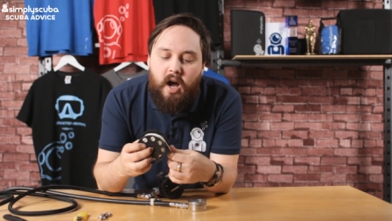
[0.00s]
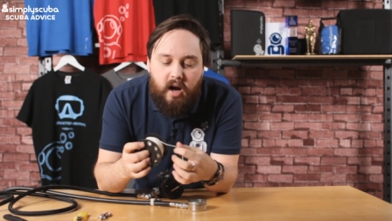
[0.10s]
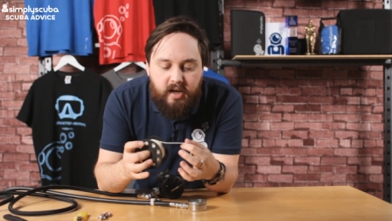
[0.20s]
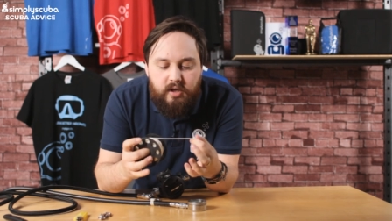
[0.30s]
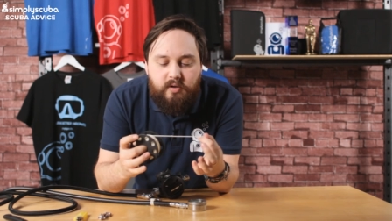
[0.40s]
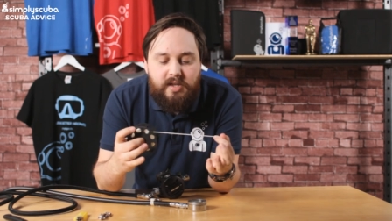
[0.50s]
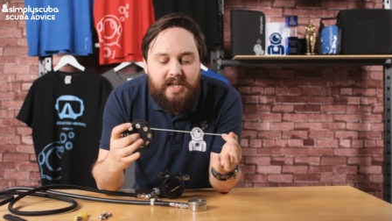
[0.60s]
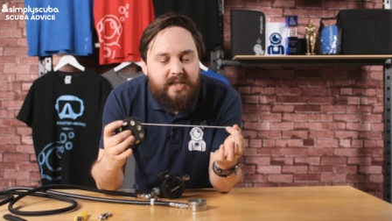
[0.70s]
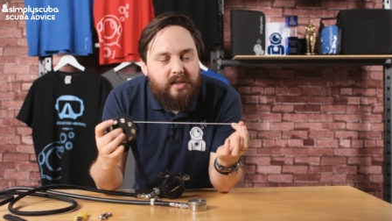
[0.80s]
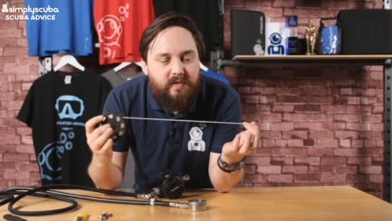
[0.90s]
I
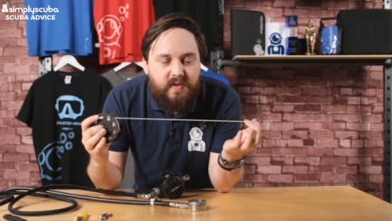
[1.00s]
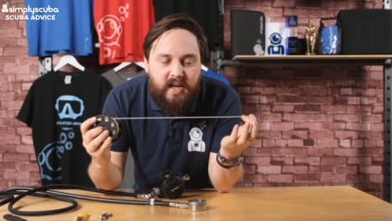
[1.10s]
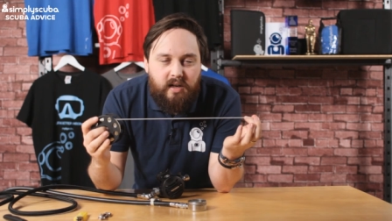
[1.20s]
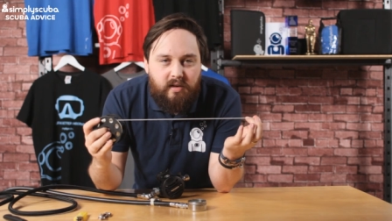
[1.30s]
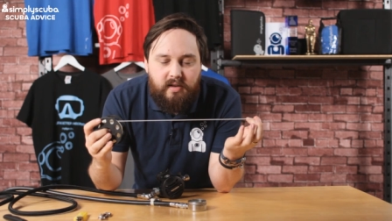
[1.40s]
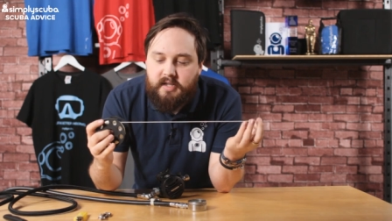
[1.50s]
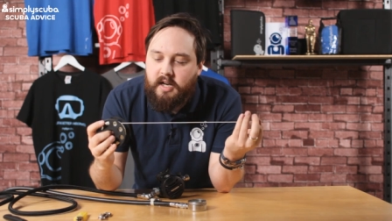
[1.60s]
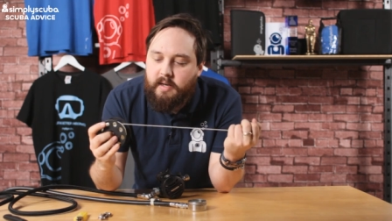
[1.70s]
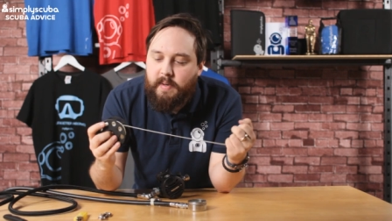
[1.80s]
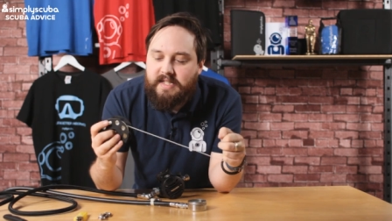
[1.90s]
usually sort of take a lot of
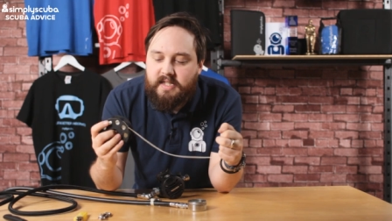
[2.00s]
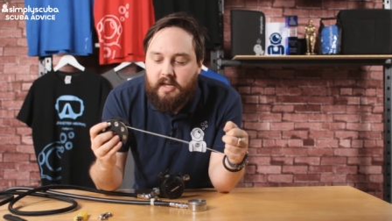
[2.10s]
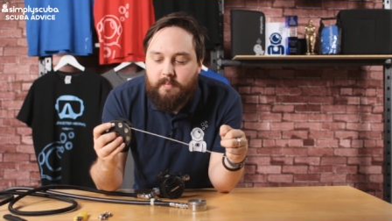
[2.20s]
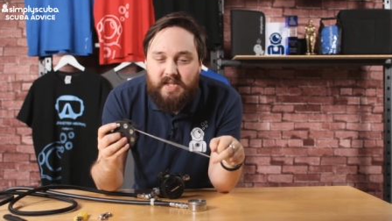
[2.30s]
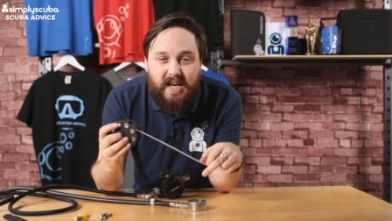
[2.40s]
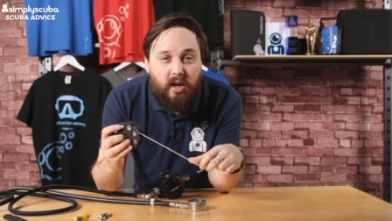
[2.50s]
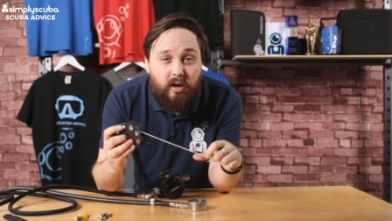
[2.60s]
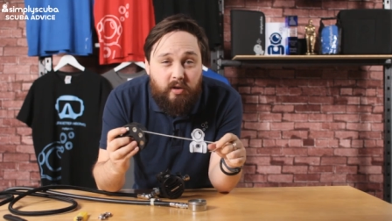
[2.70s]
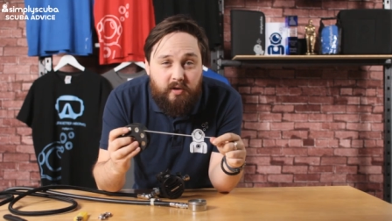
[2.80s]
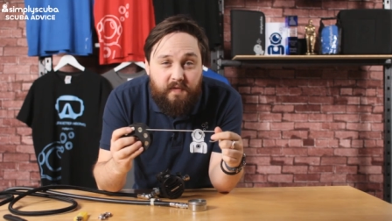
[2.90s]
time and take a
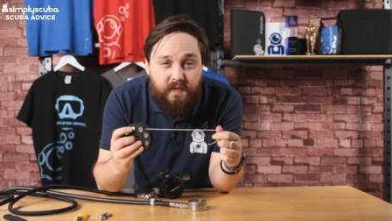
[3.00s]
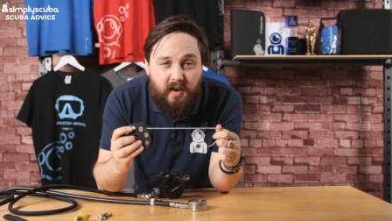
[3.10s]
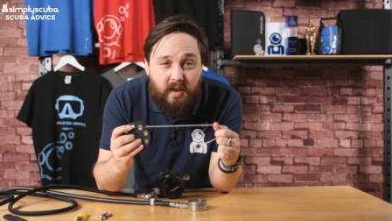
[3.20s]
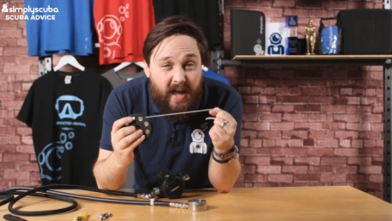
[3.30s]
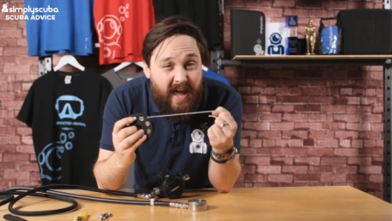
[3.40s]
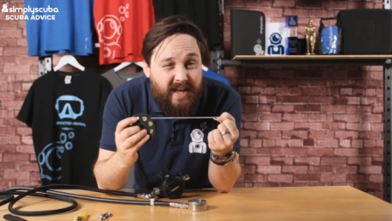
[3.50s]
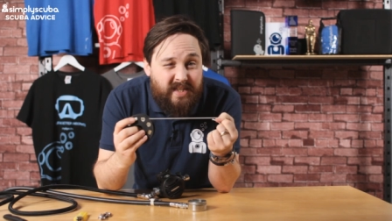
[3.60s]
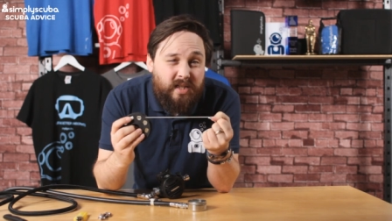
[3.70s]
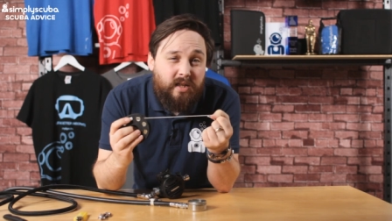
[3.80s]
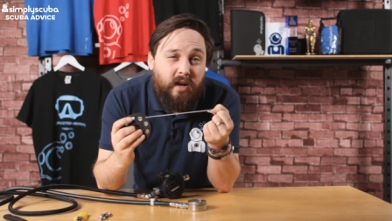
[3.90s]
lot of that
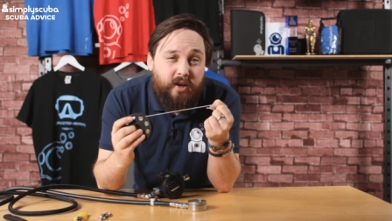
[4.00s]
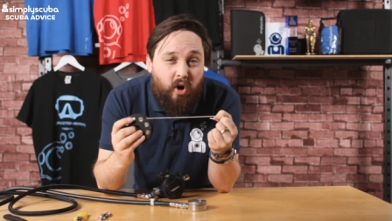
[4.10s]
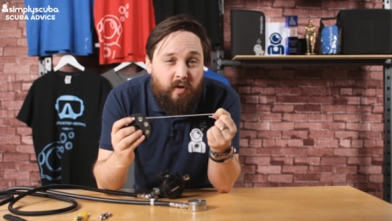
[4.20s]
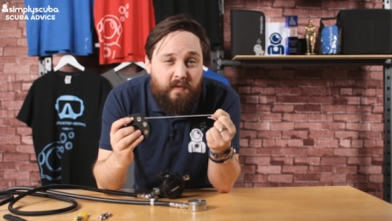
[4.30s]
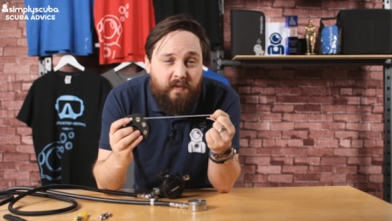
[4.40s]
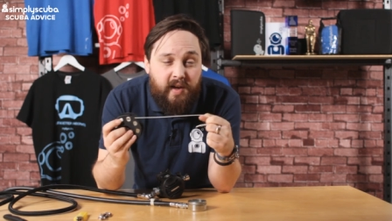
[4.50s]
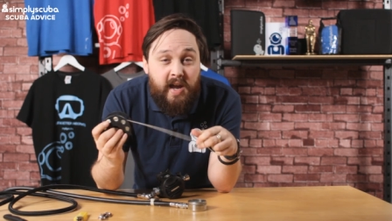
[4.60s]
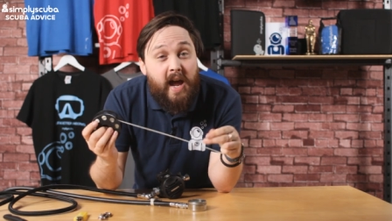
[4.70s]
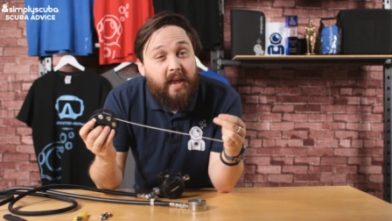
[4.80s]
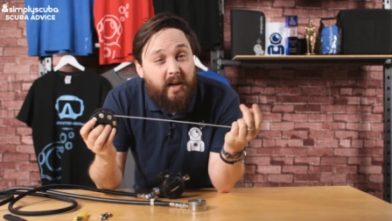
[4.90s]
excess line off of
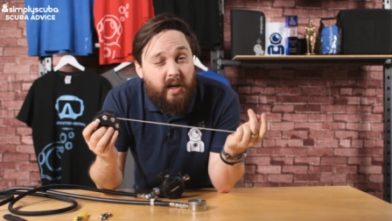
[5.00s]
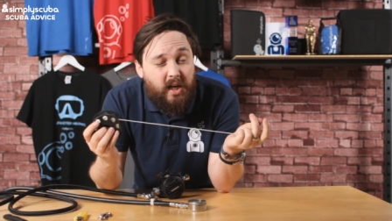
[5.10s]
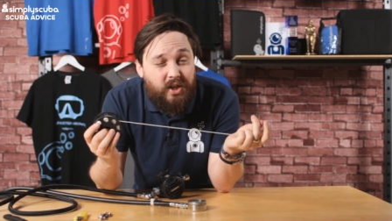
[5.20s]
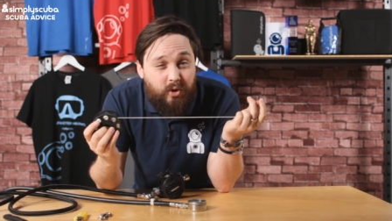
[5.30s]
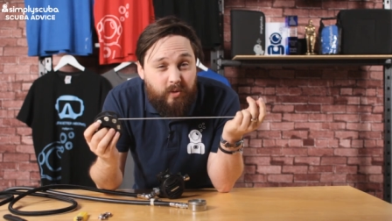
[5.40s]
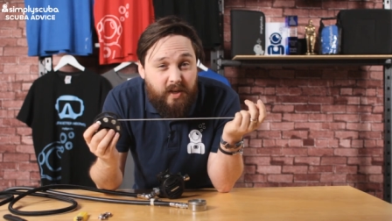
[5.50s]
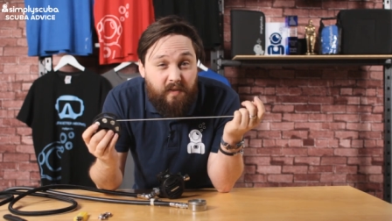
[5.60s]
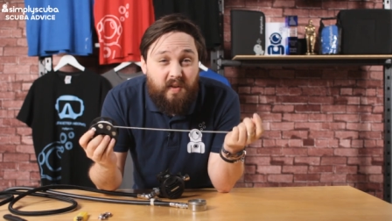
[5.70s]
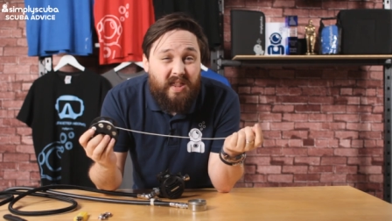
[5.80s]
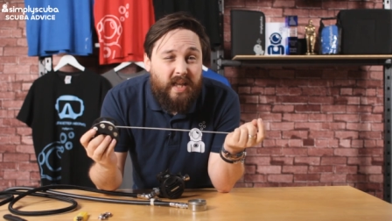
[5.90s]
it, and then I can use it
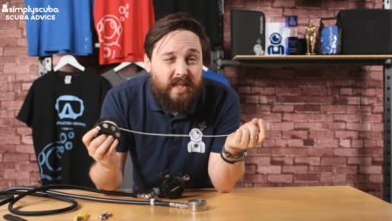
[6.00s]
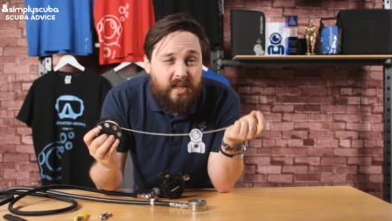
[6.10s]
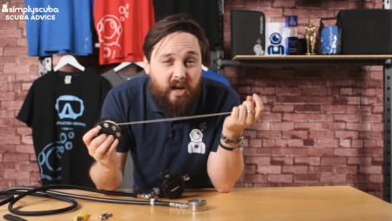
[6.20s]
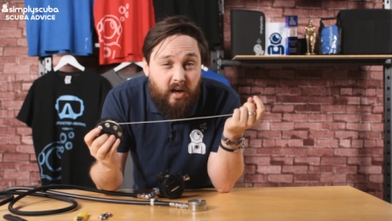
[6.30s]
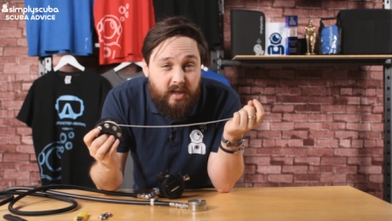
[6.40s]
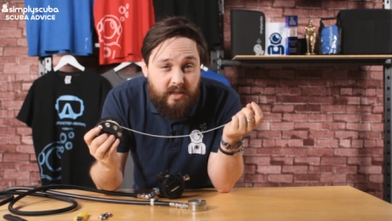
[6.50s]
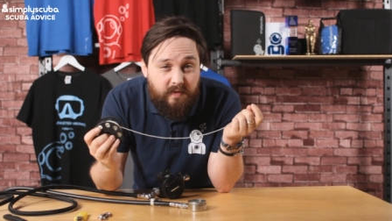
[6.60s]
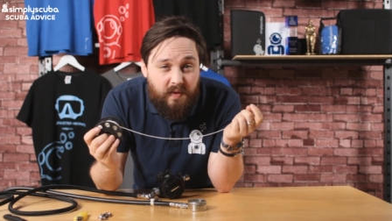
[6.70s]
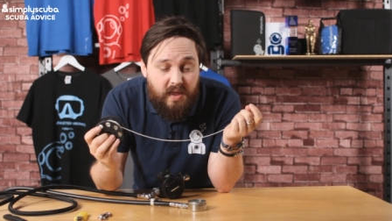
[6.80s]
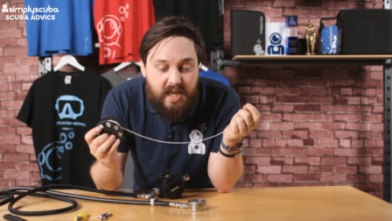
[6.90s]
for this kind
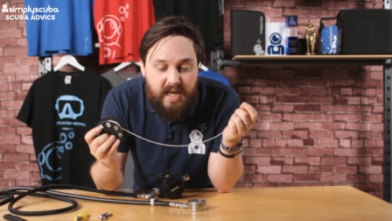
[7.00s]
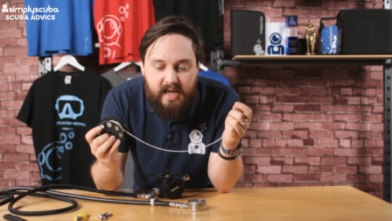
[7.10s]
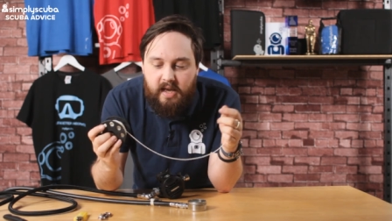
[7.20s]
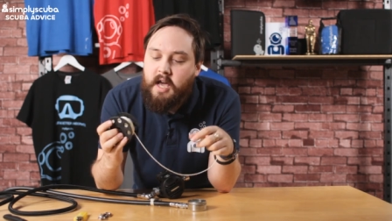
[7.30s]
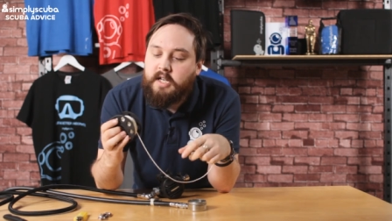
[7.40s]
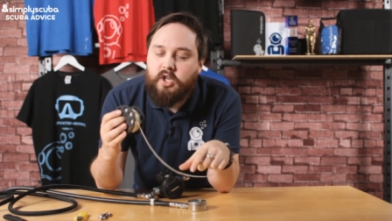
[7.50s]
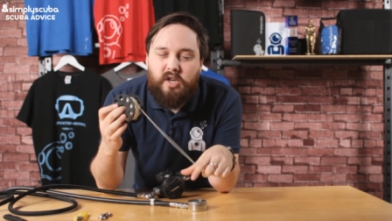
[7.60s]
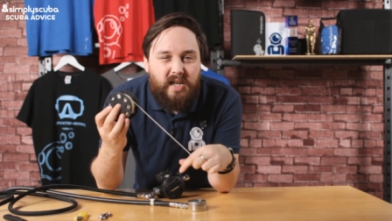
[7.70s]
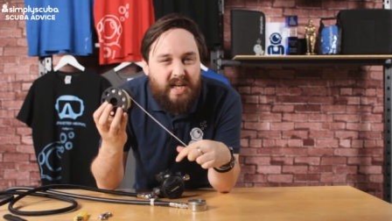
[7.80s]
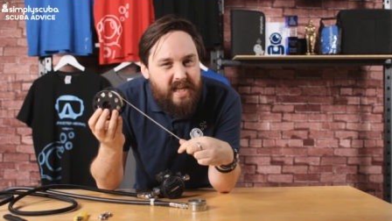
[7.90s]
of thing. So
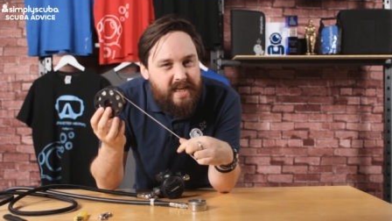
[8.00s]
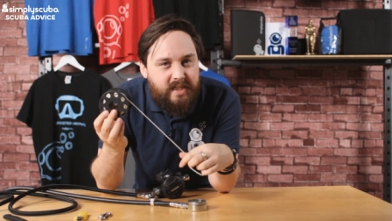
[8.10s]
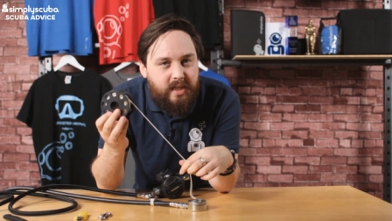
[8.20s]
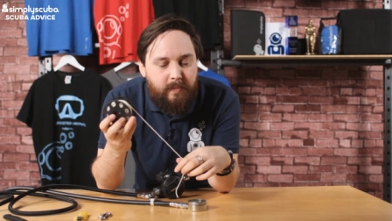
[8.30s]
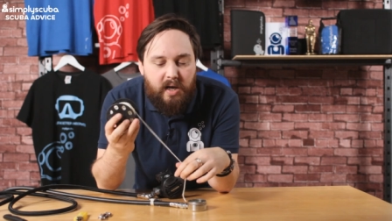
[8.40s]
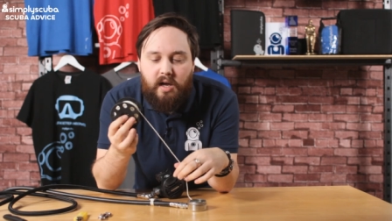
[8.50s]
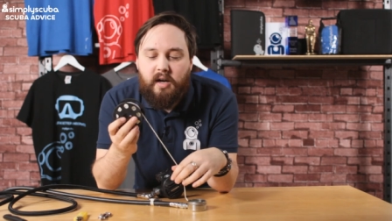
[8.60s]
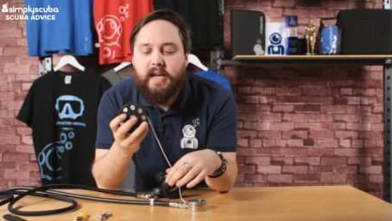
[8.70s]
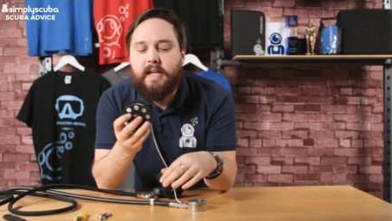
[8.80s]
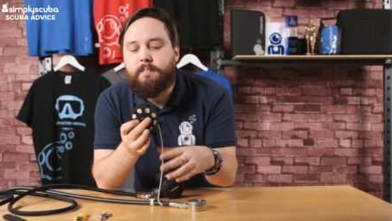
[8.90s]
you're gonna need some
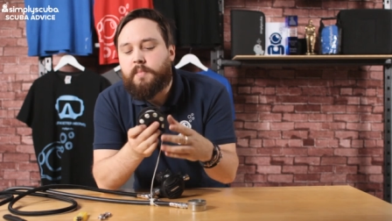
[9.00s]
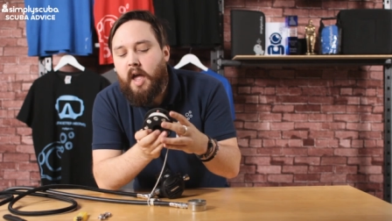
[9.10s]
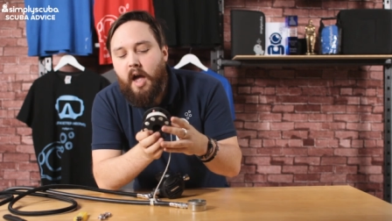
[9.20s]
line.